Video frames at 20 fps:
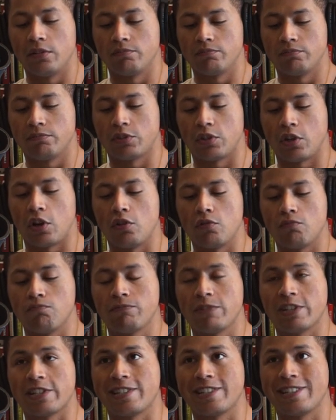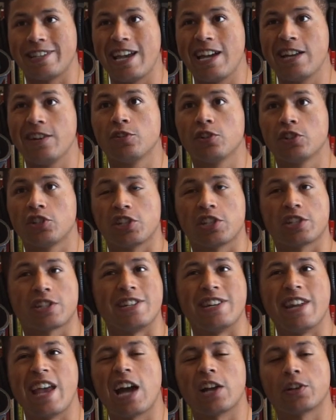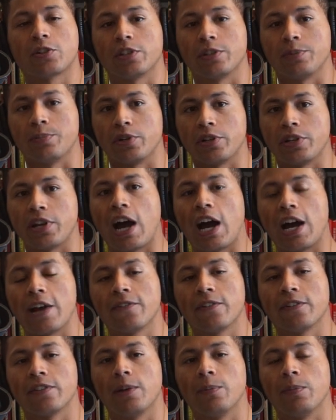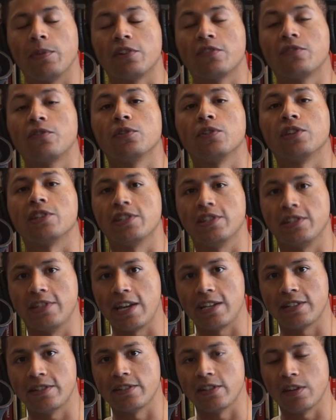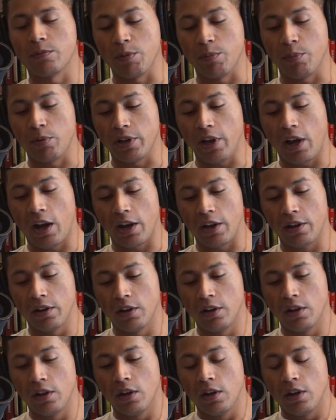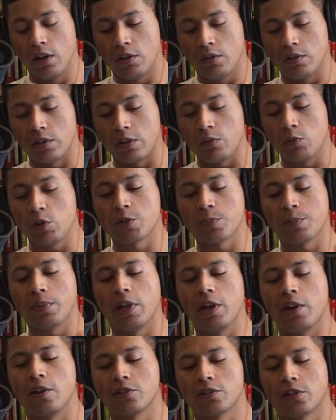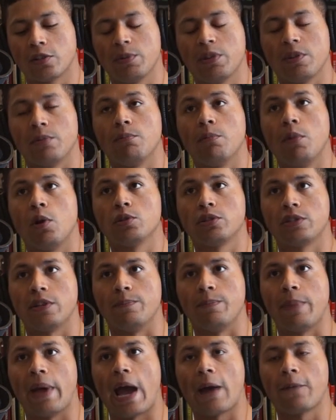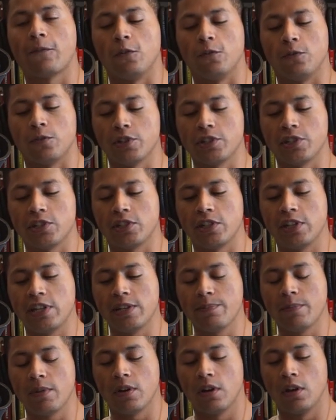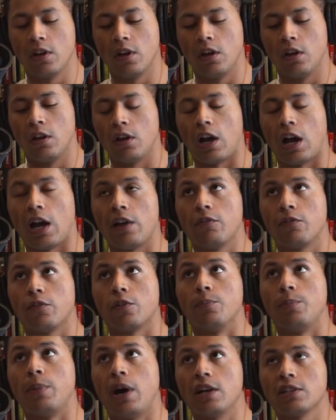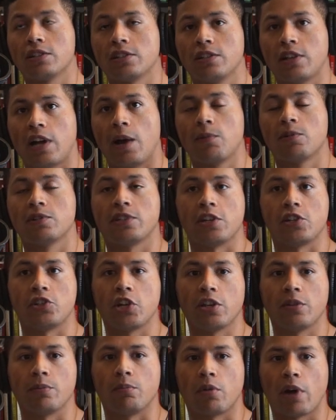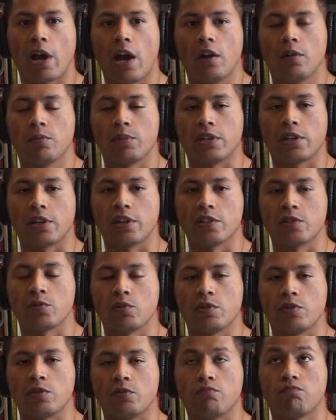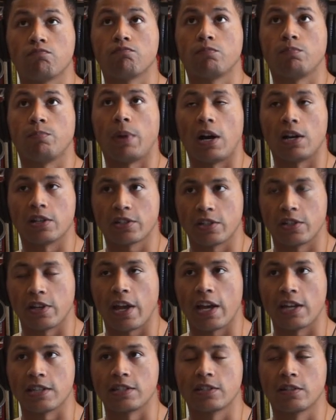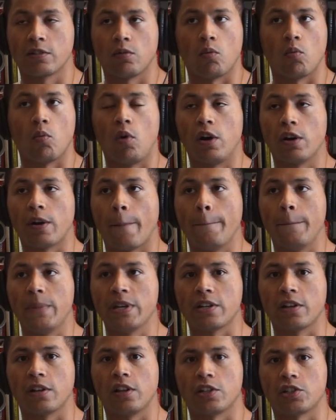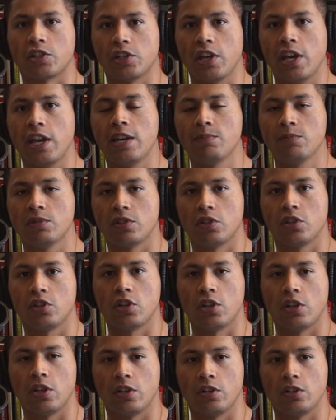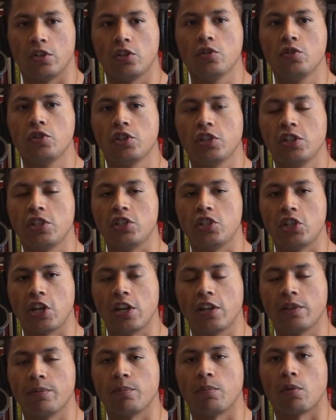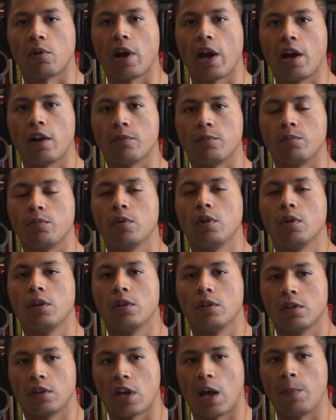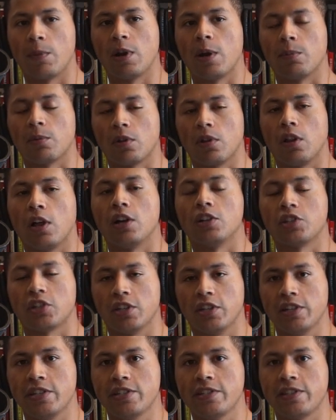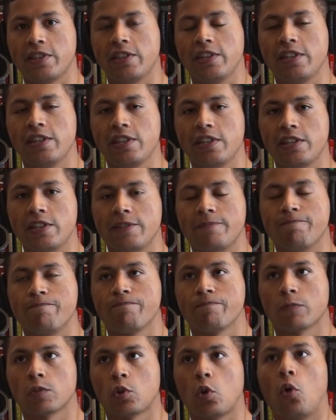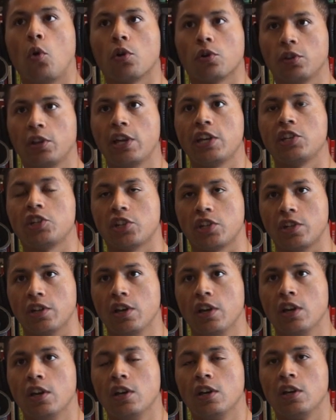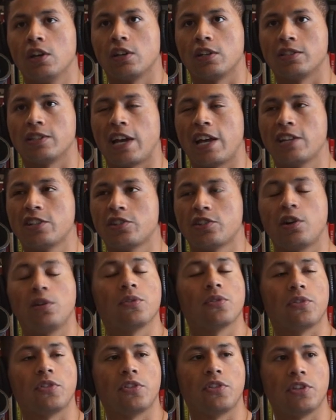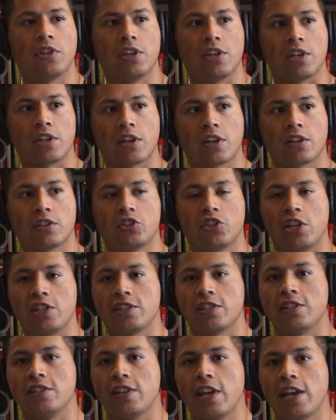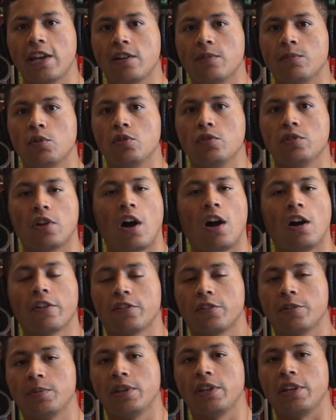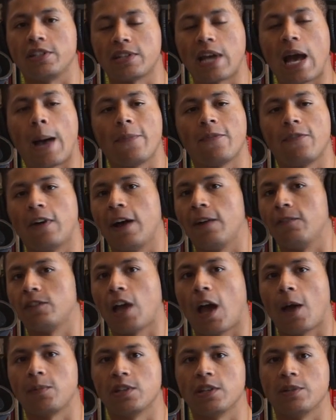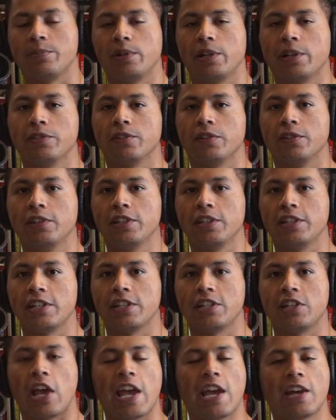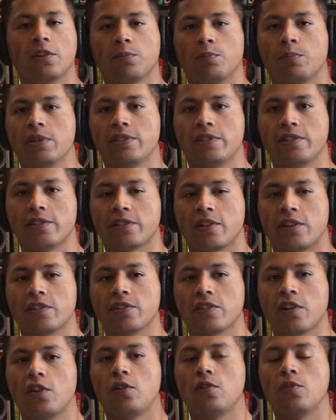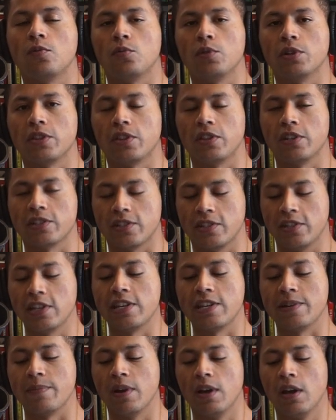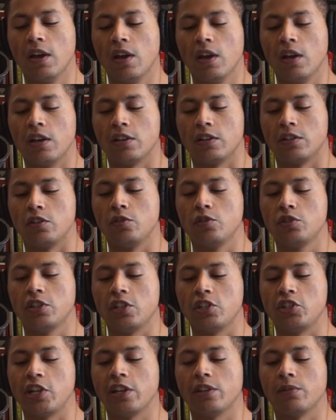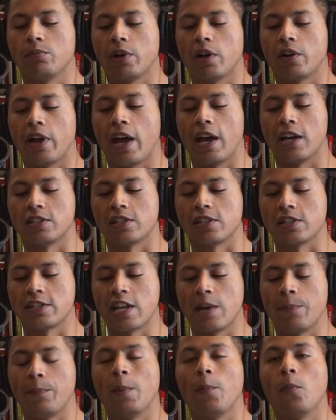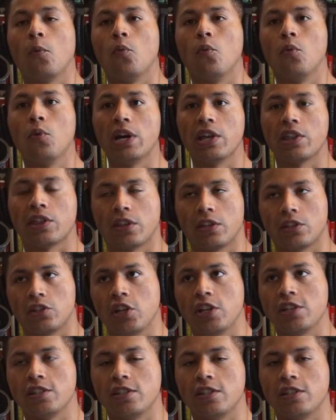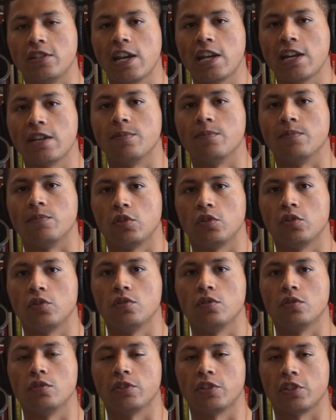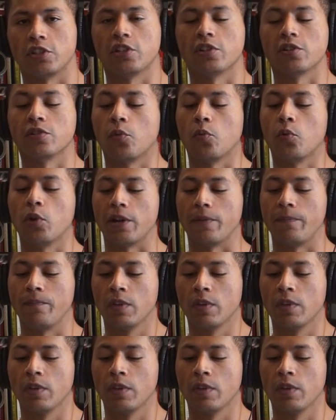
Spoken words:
So the standard is just naturally pretty high for them. Therefore, the stakes is going to be pretty high. And which players are going to be the most impactful for each team? For Boston, I'm going to say Jaylen Brown, because when Boston has won on big clutch games, usually Jaylen Brown coming up clutch is the correlation, because I just don't think Jason Tatum, who's arguably a top 5, top 10 player in the league, can handle business on his own with this team. Usually Jaylen Brown has to step up with Jason Tatum to secure the win.